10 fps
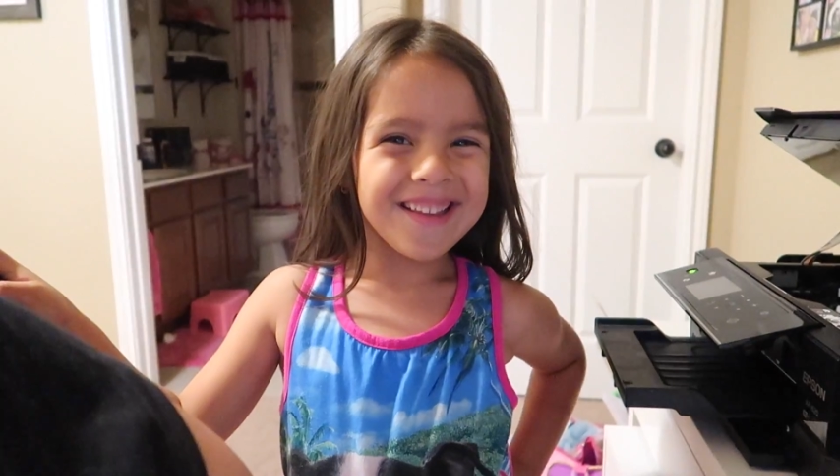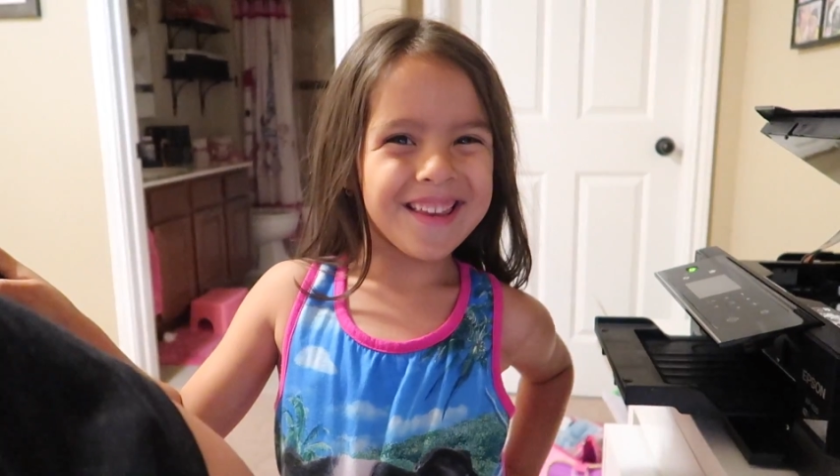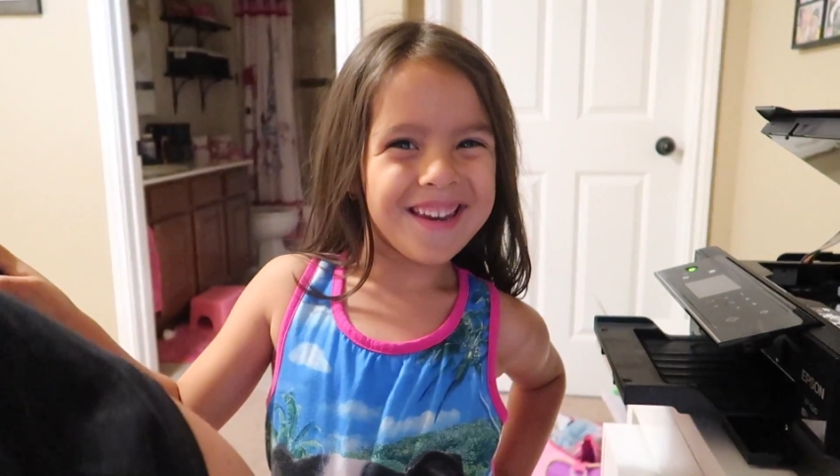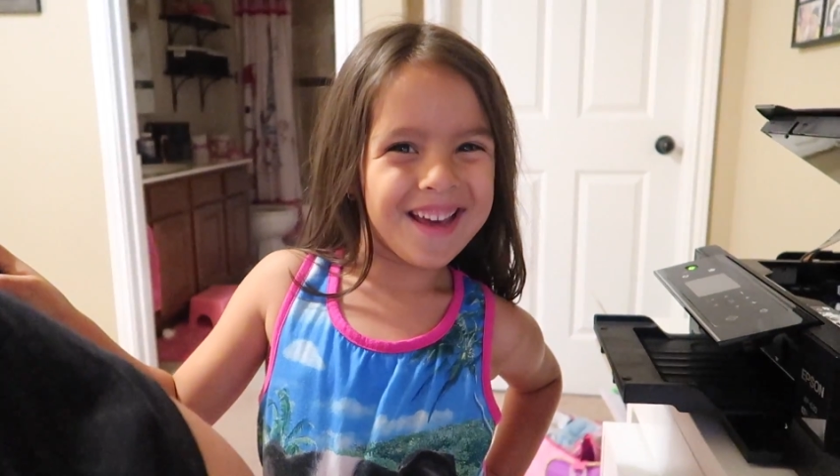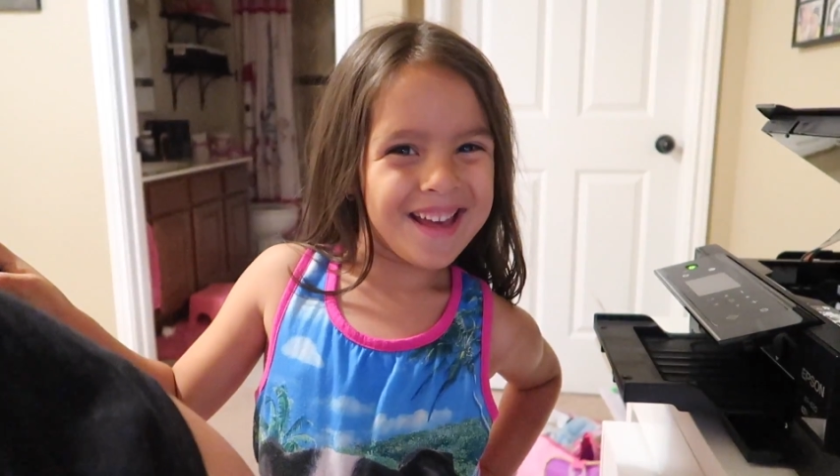
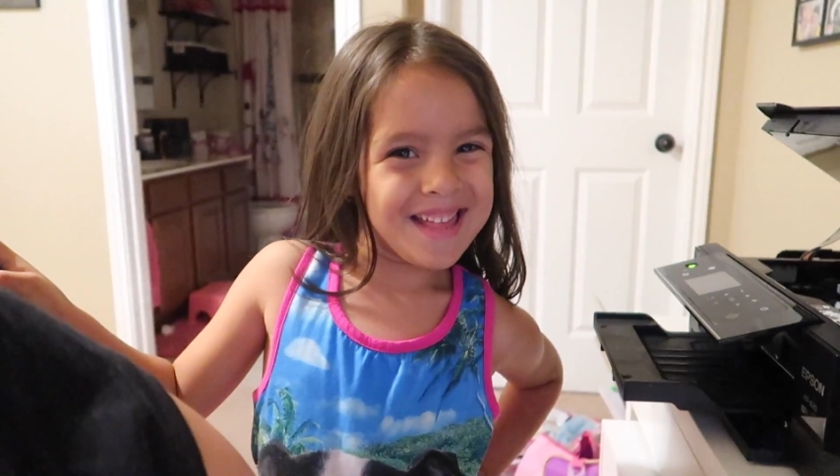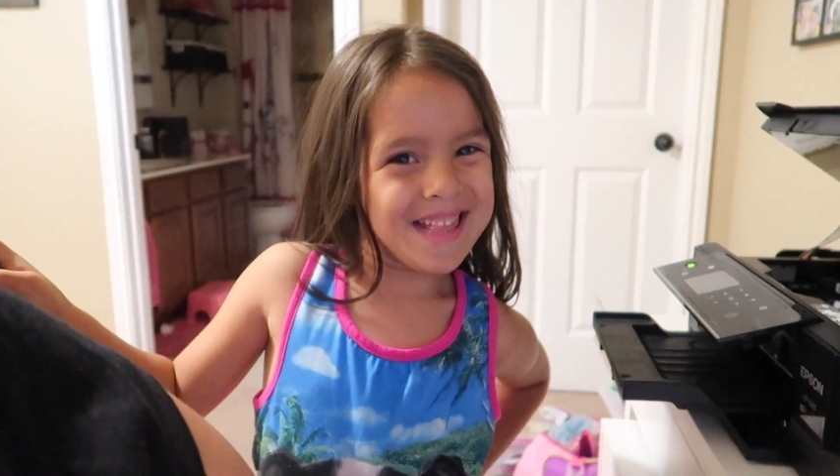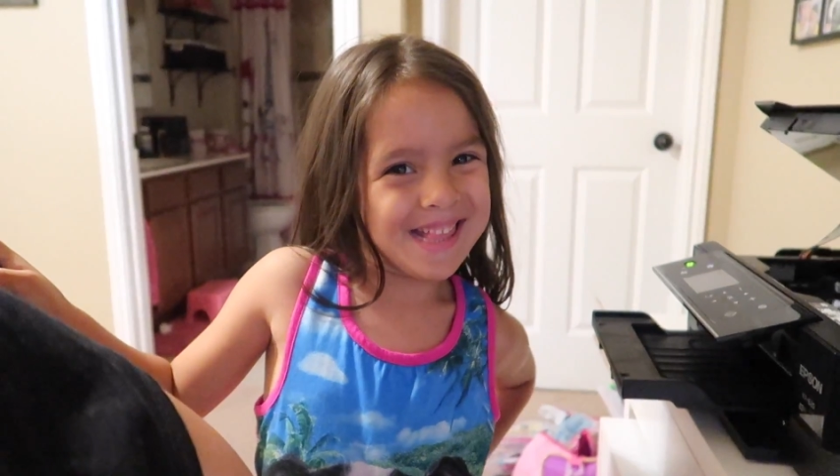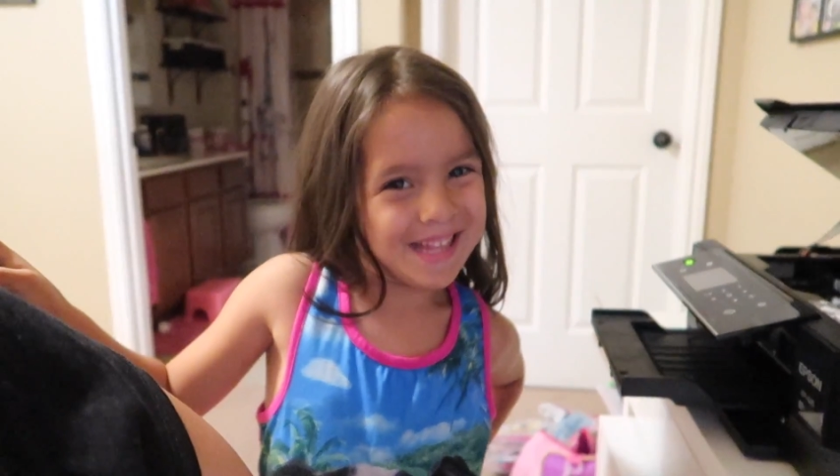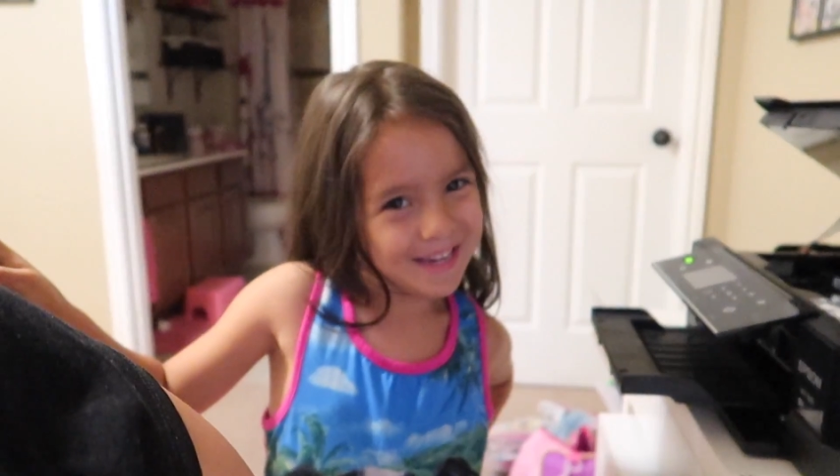Good
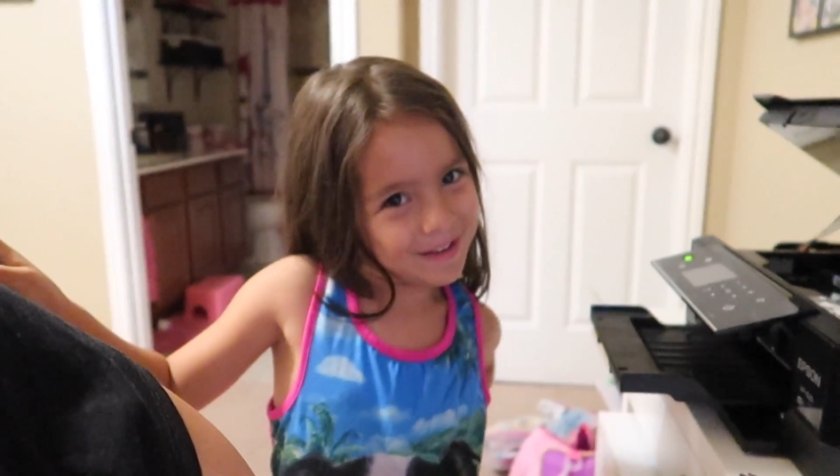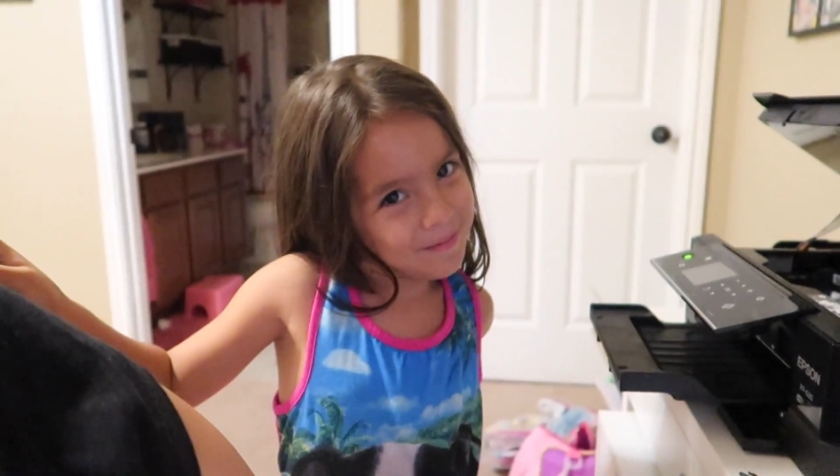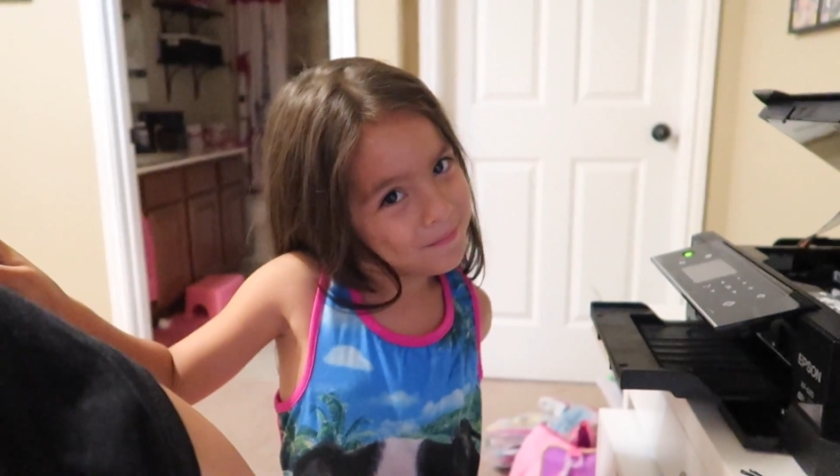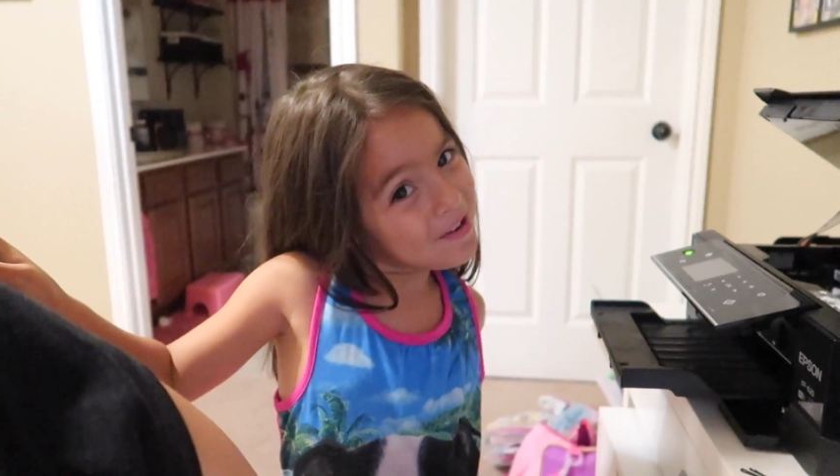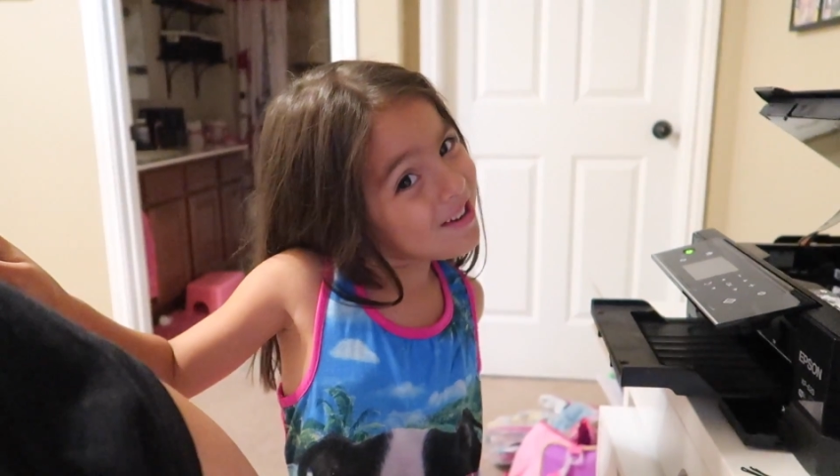night. See you
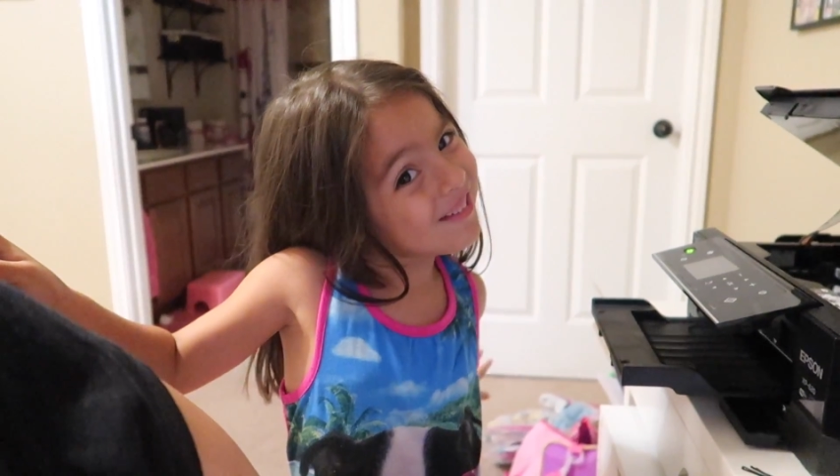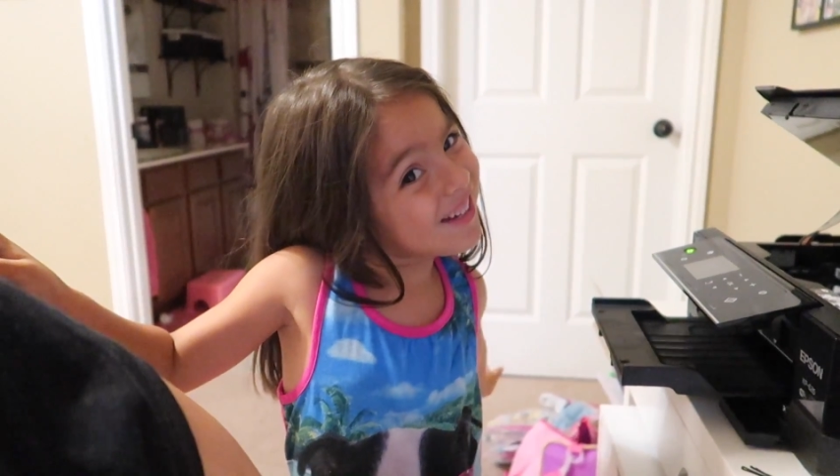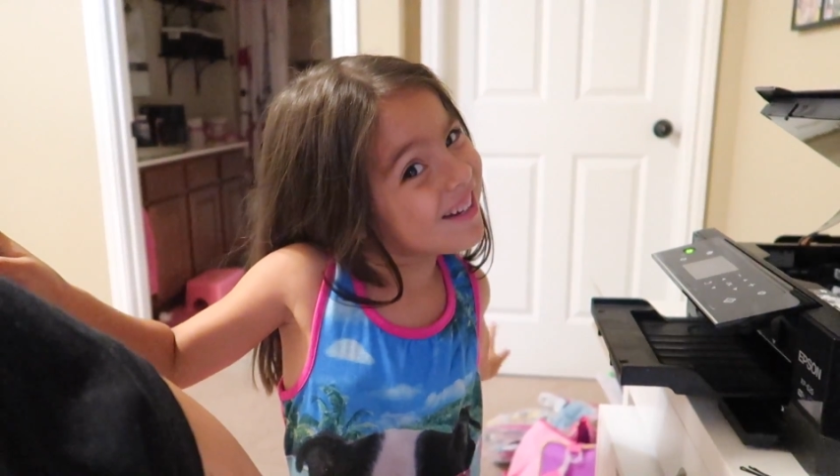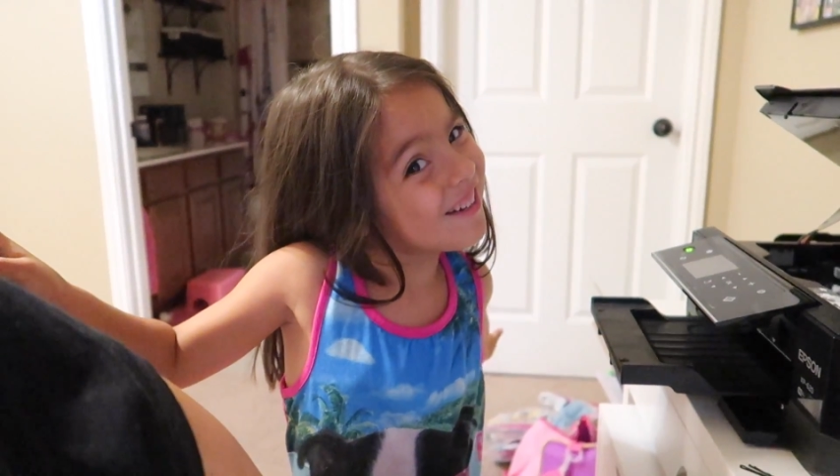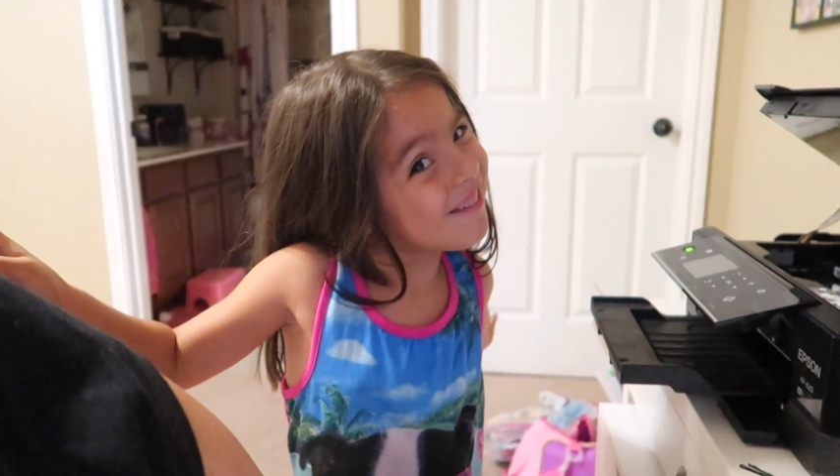
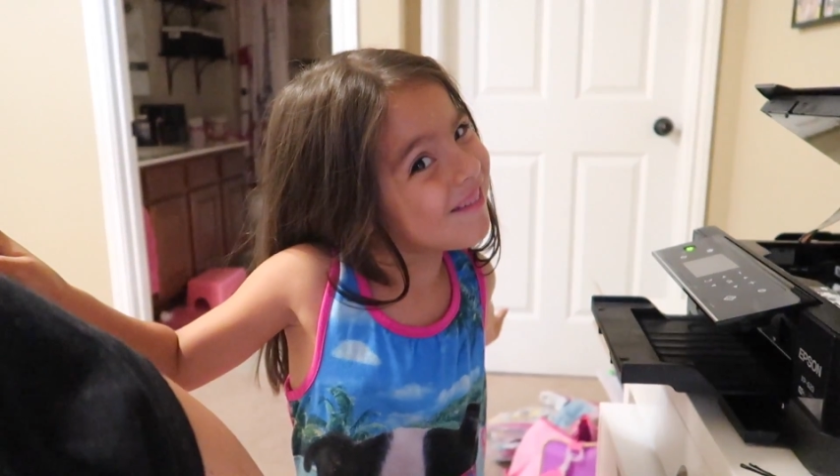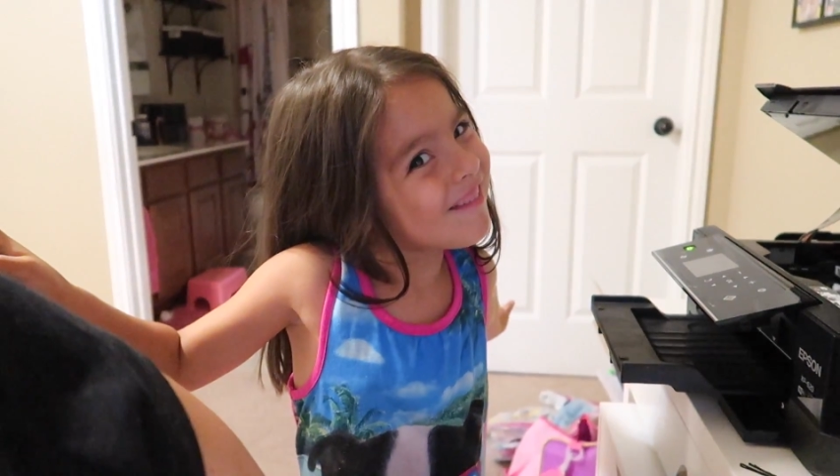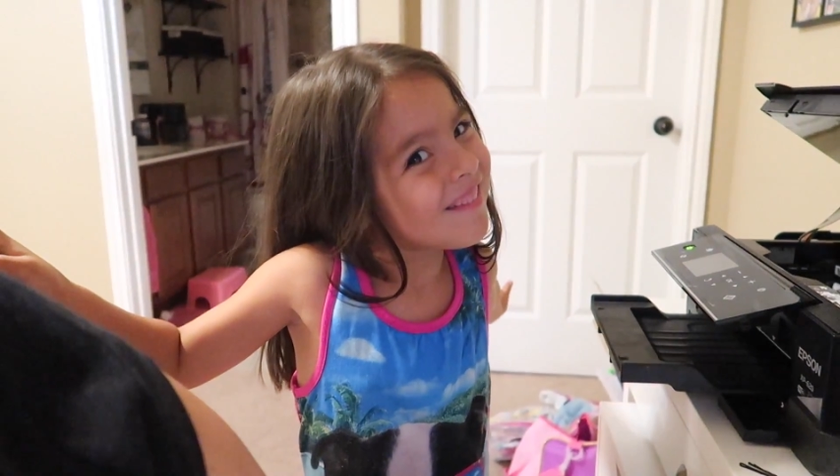tomorrow.